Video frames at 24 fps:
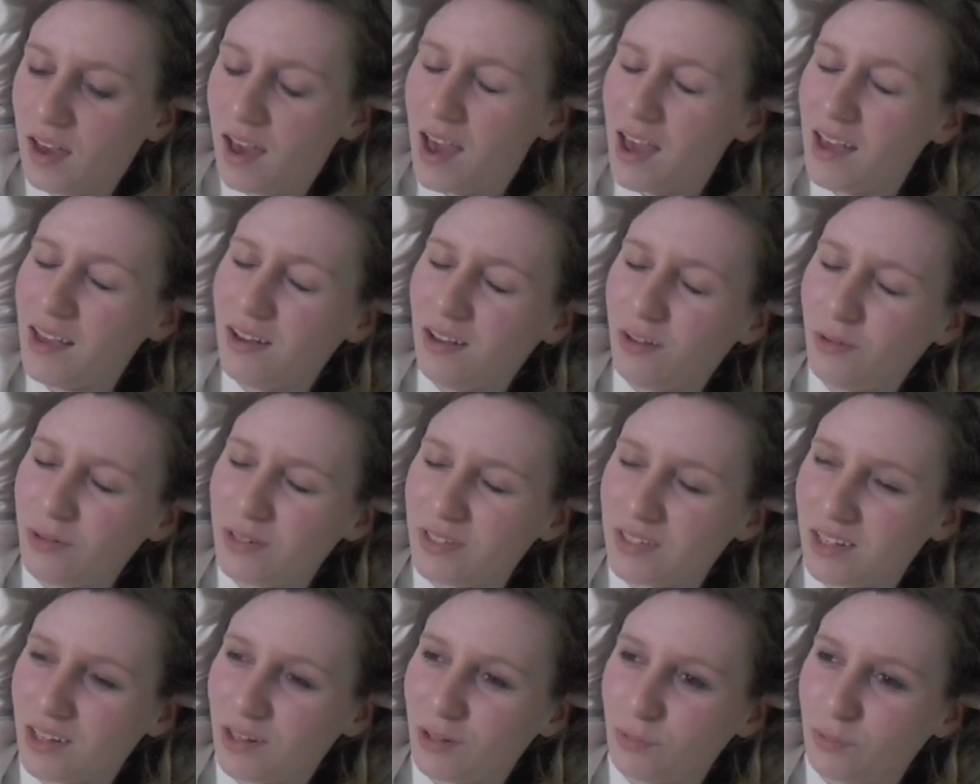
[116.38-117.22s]
I
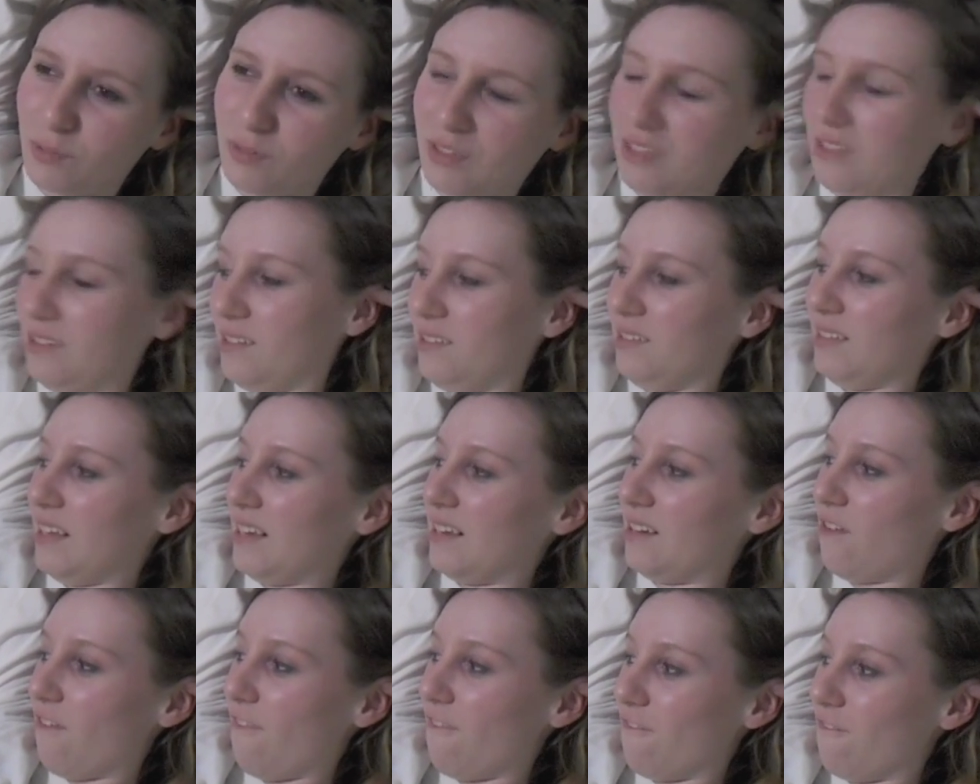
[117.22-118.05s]
always thought it would be
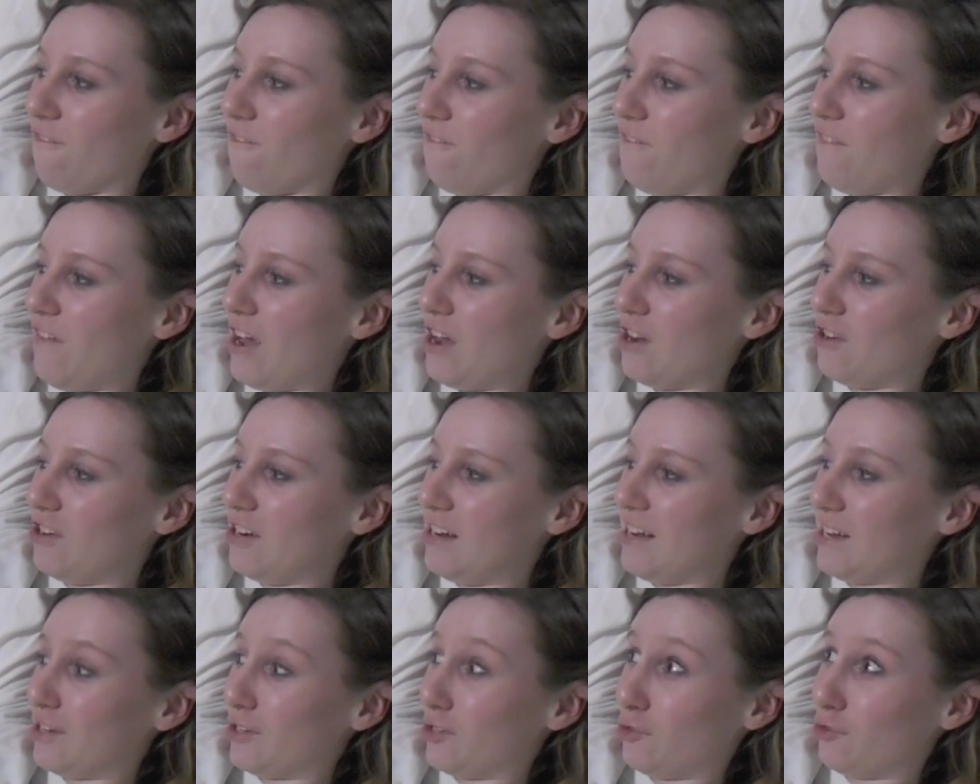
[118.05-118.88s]
like
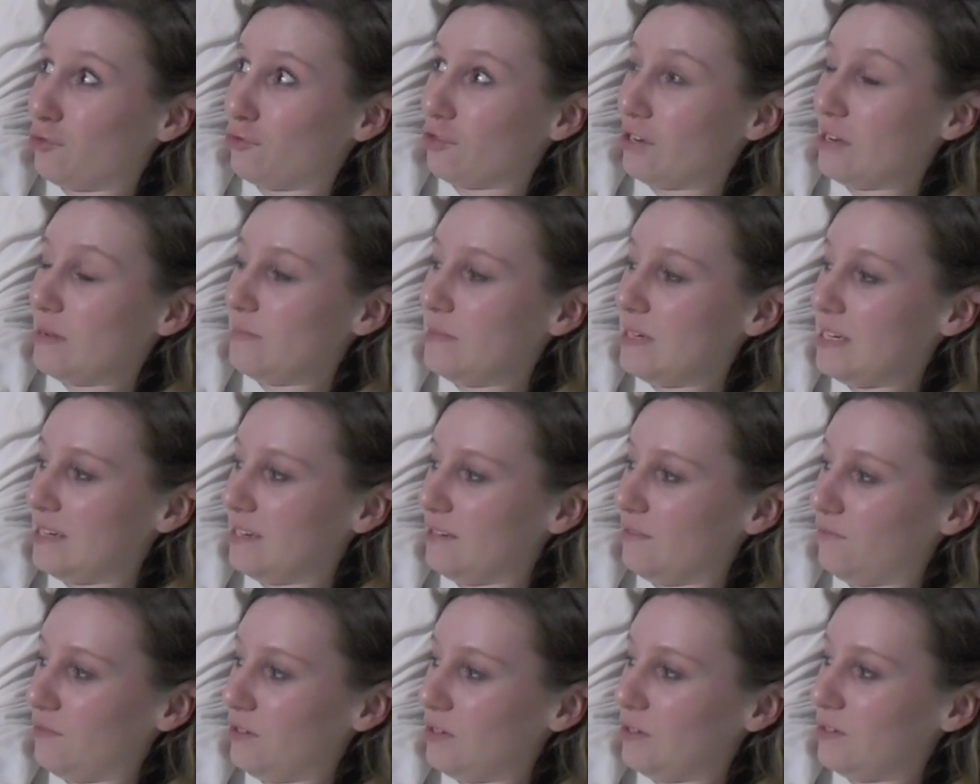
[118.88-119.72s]
very extremely
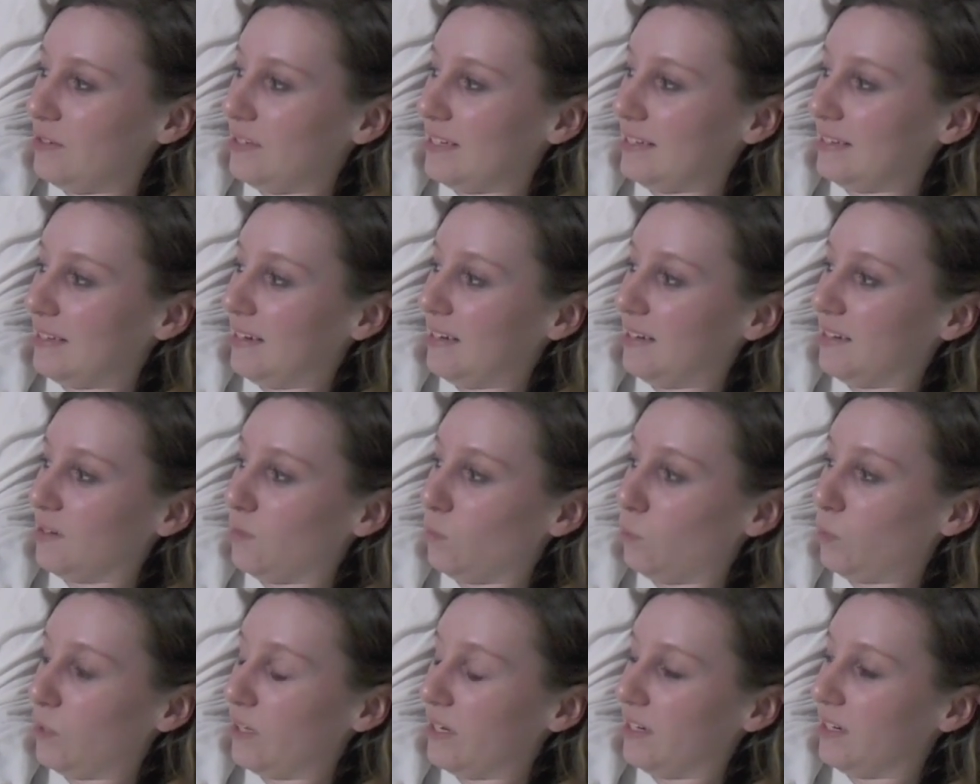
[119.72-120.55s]
confusing, like
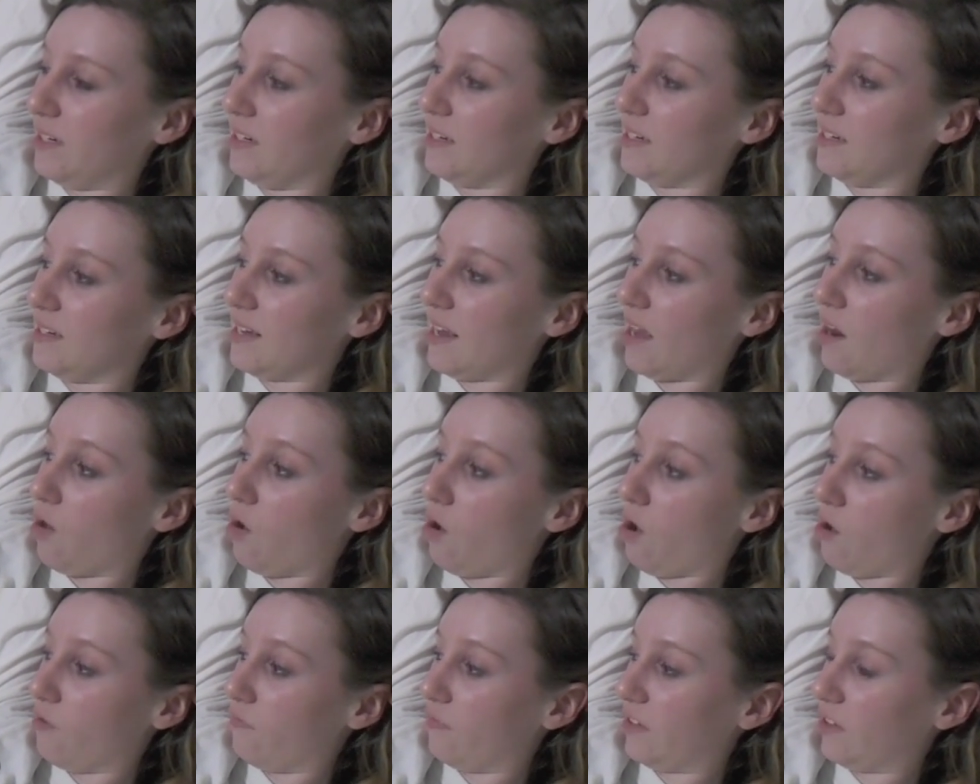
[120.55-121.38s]
we'd get
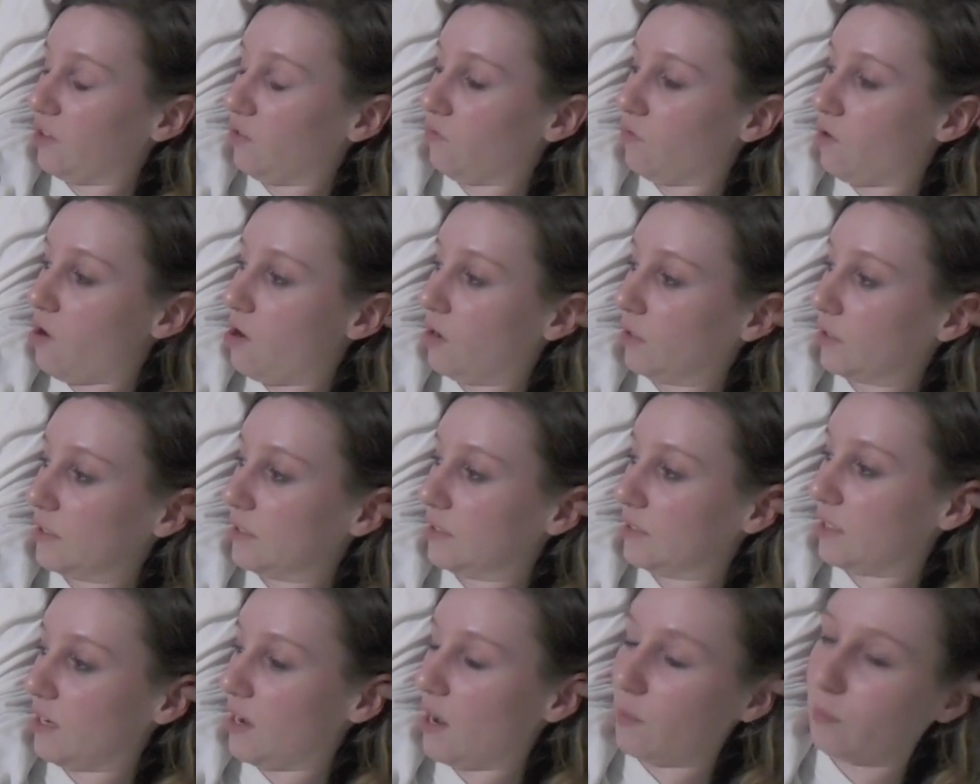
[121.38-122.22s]
off at the wrong
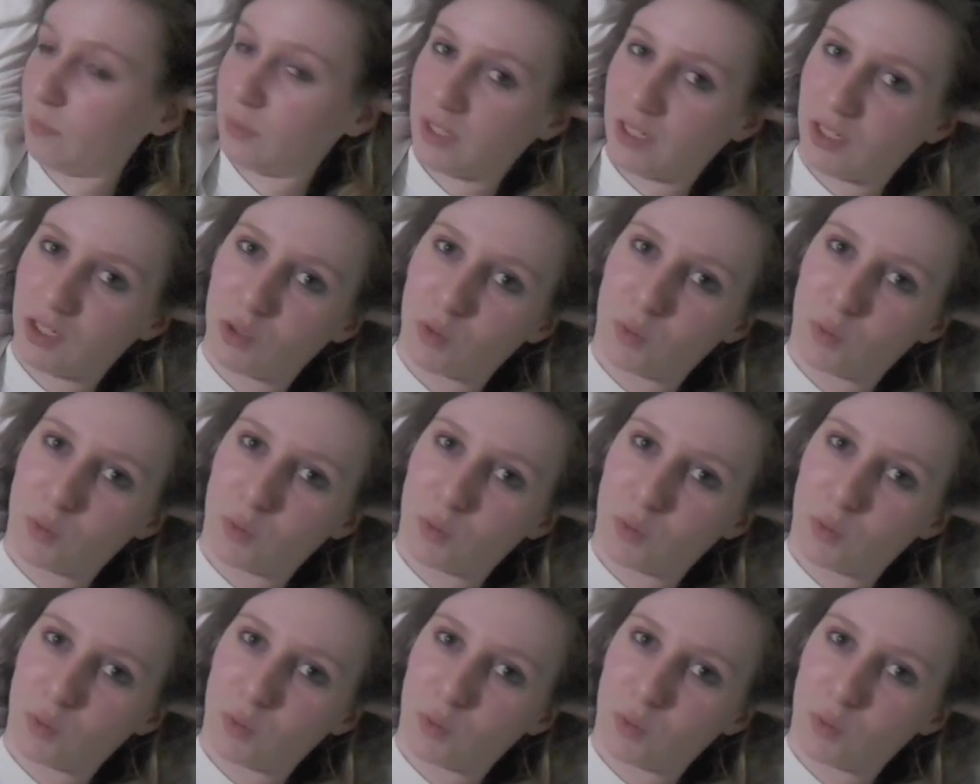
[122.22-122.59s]
stop like